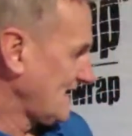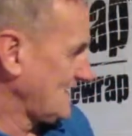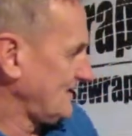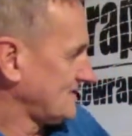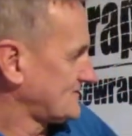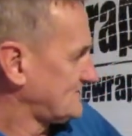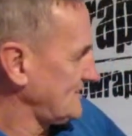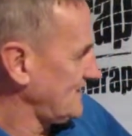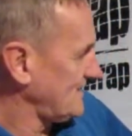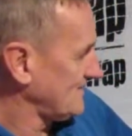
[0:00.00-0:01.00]
And you can
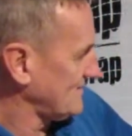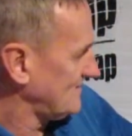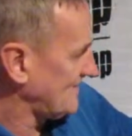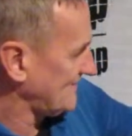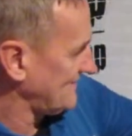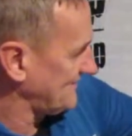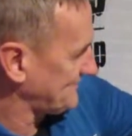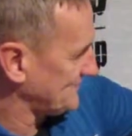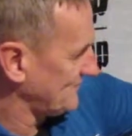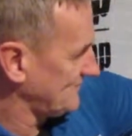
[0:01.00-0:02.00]
see here I've
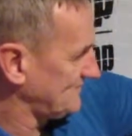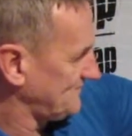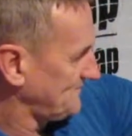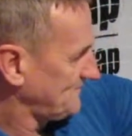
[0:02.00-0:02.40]
left room